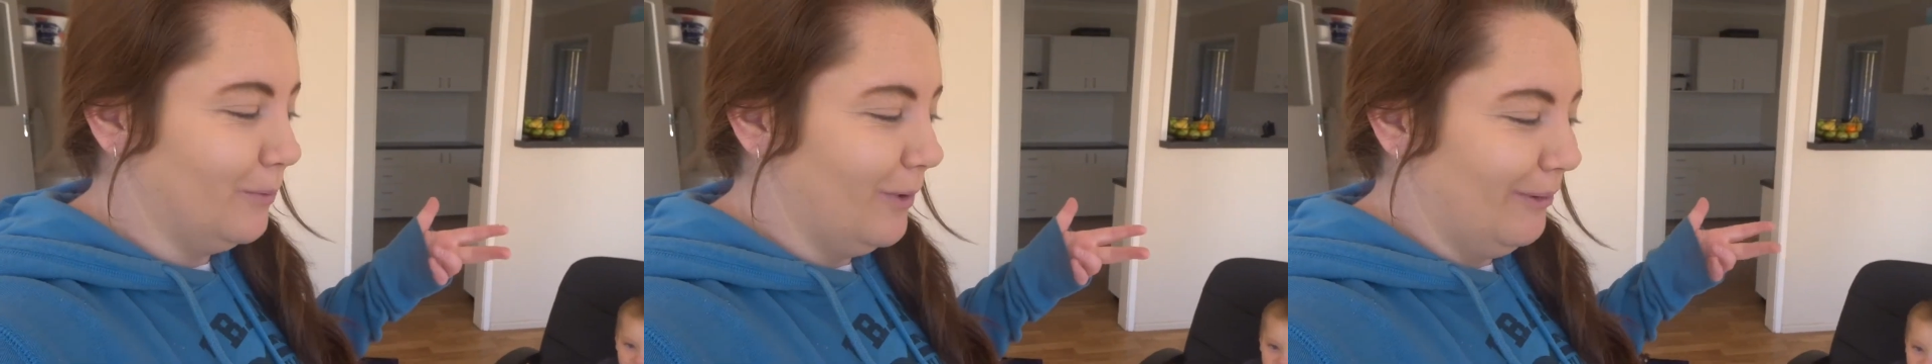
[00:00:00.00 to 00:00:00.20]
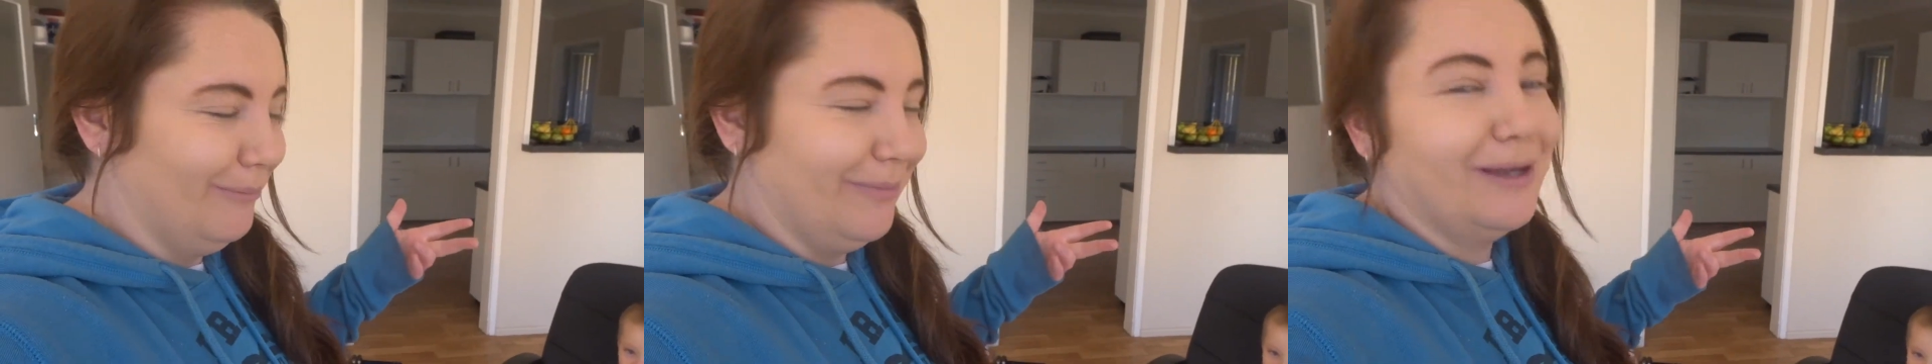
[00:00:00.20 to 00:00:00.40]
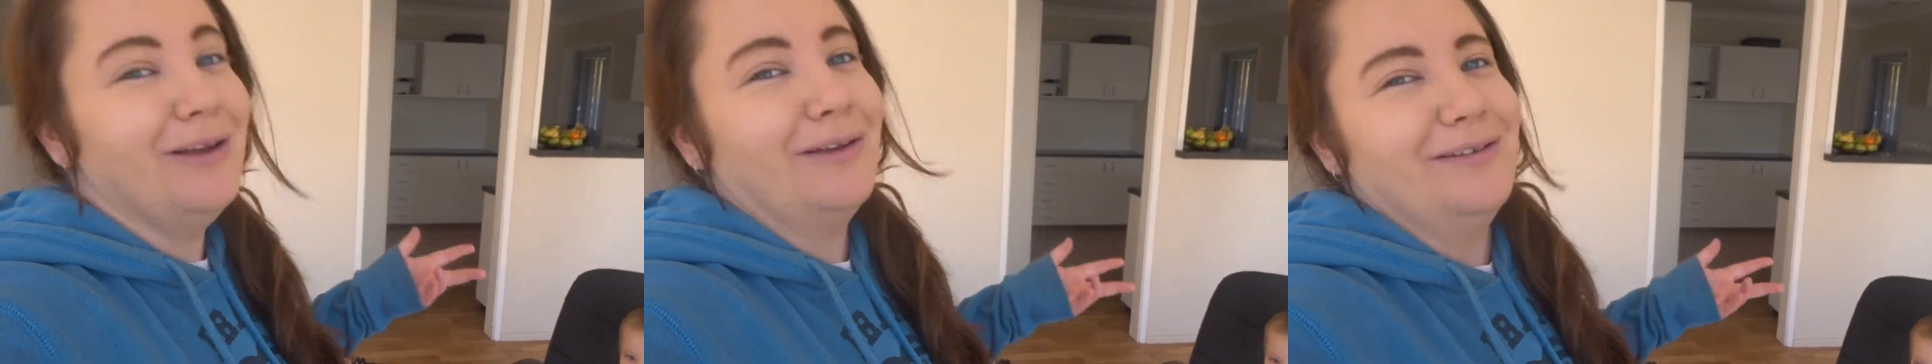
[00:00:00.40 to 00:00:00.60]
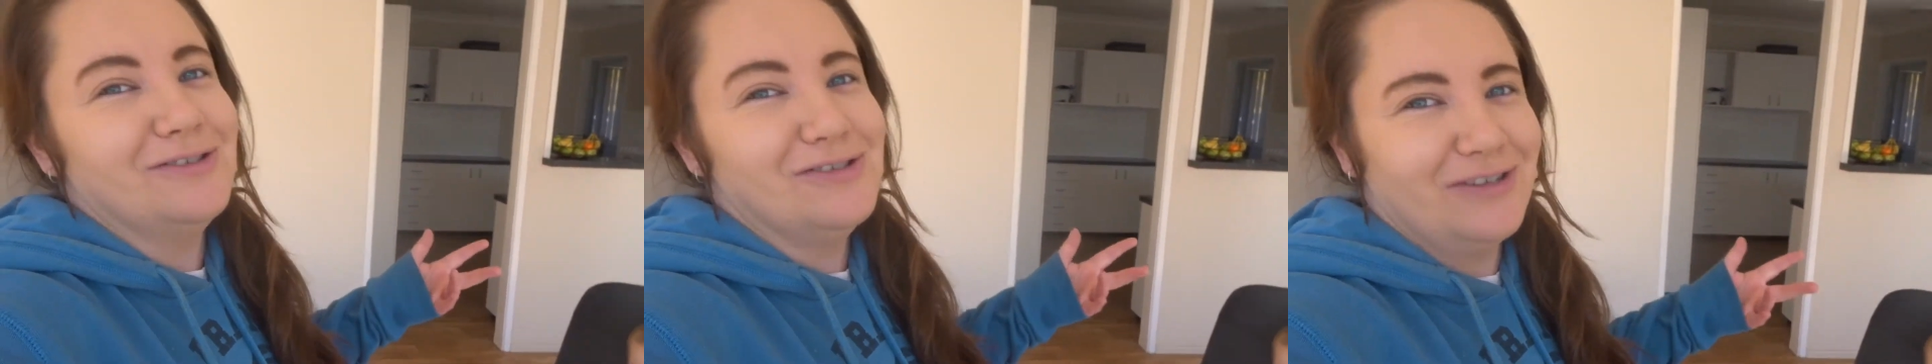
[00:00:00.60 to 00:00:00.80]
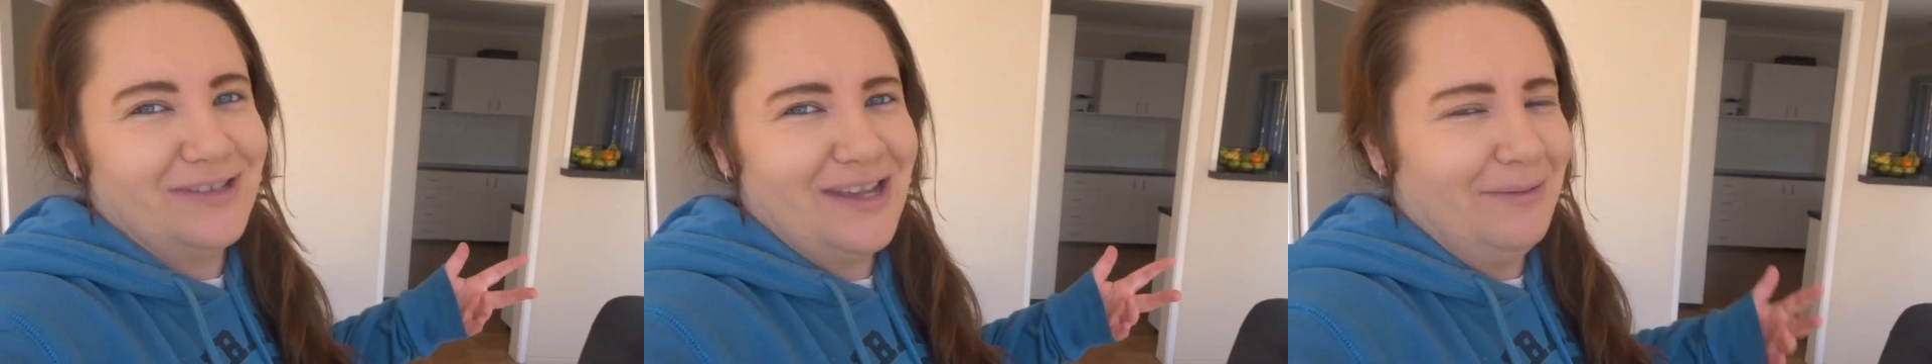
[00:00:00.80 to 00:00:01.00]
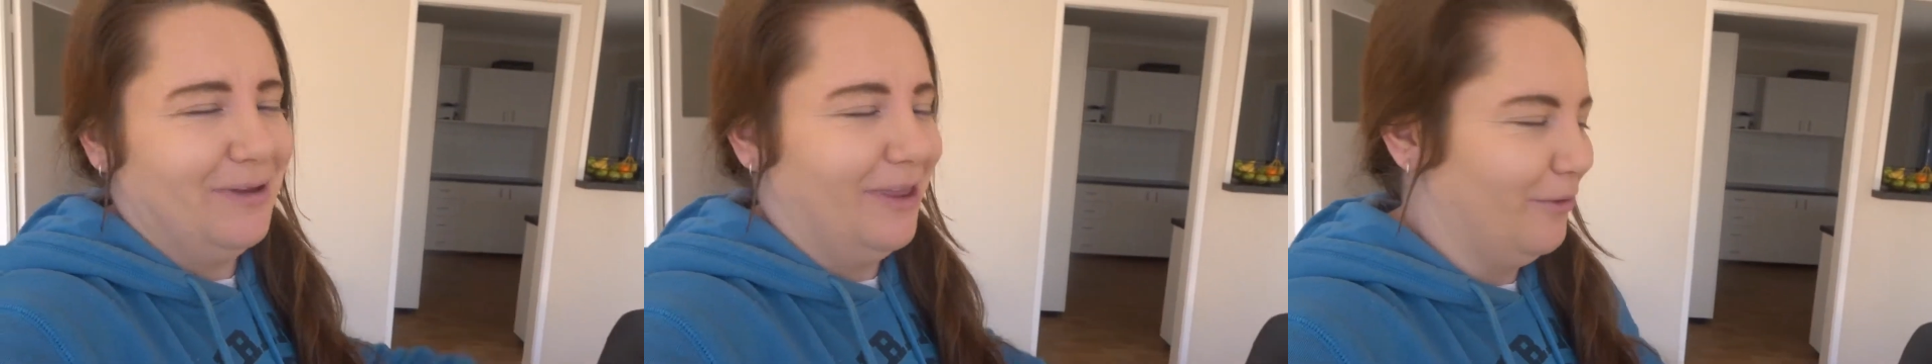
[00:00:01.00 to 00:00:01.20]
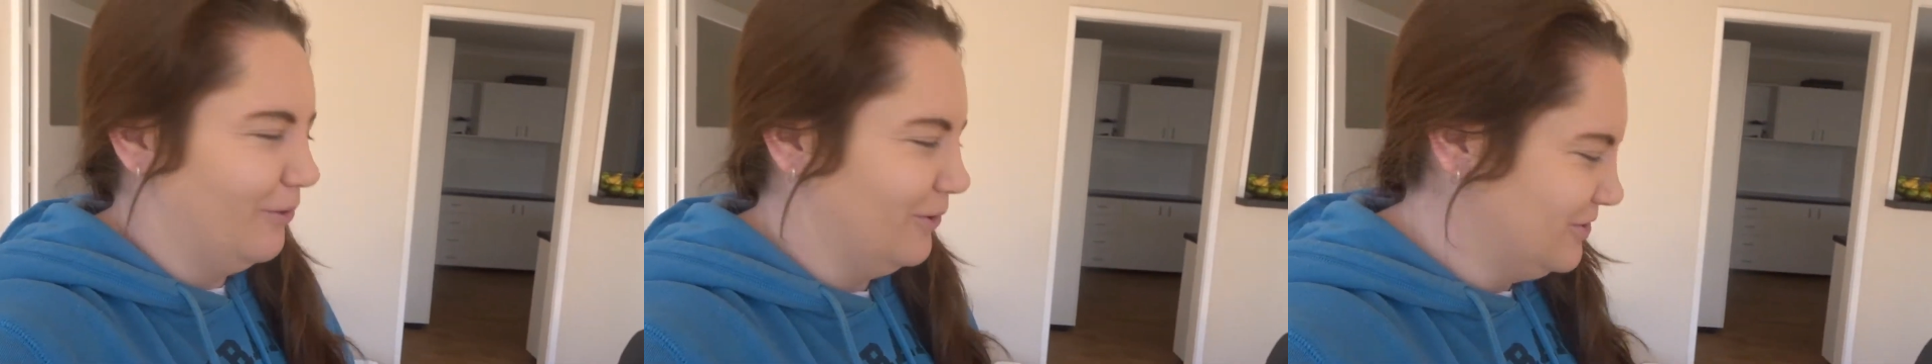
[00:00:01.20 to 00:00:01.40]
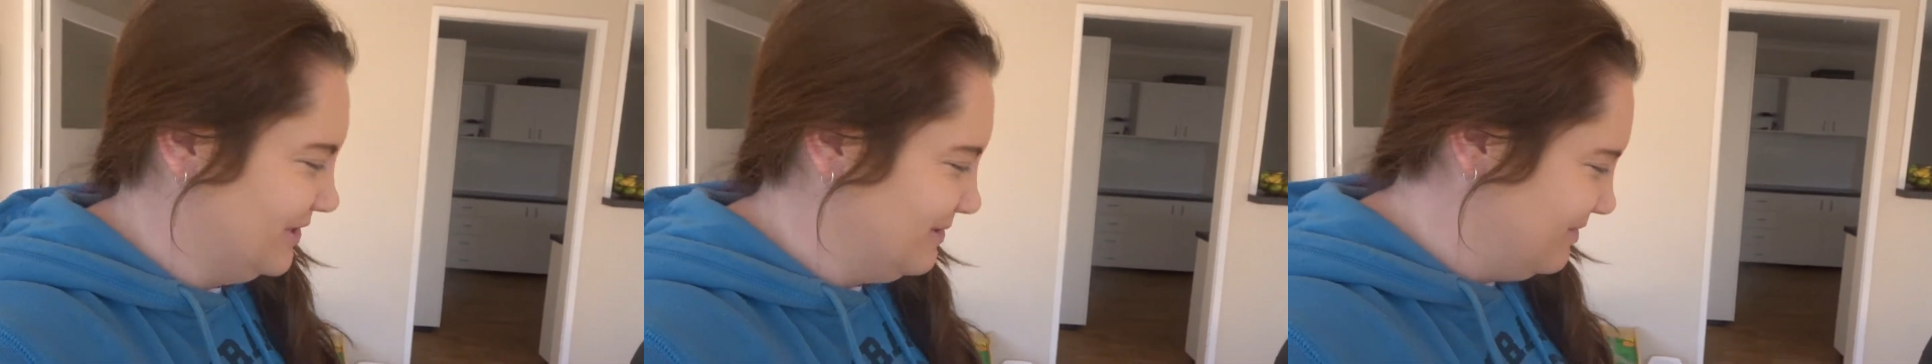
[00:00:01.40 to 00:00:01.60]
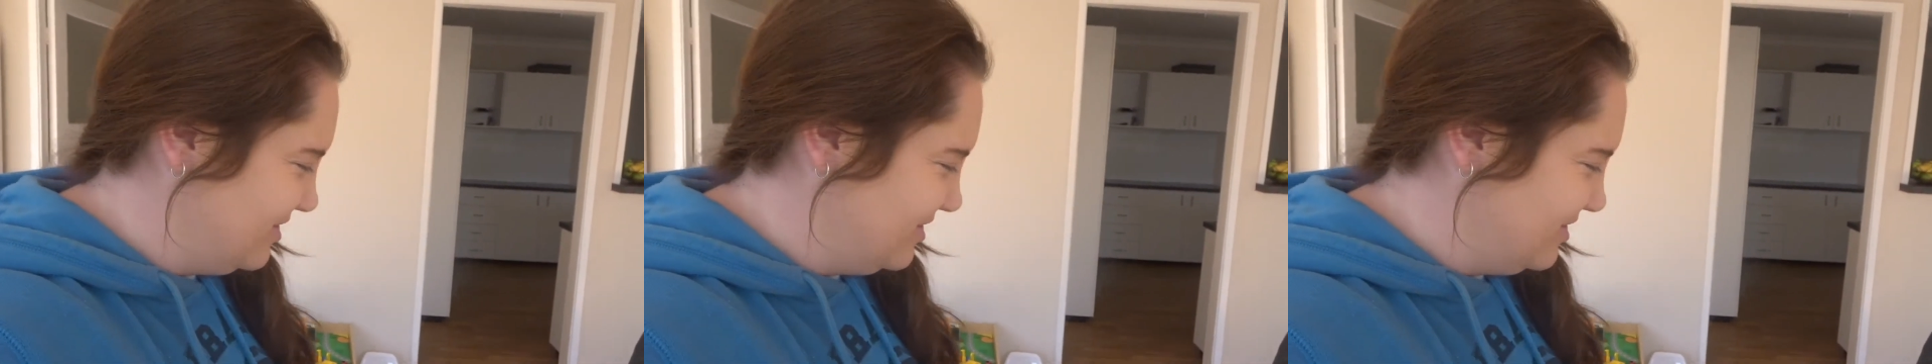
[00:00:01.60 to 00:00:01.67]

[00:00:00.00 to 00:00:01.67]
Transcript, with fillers: wet because it just came out of the washing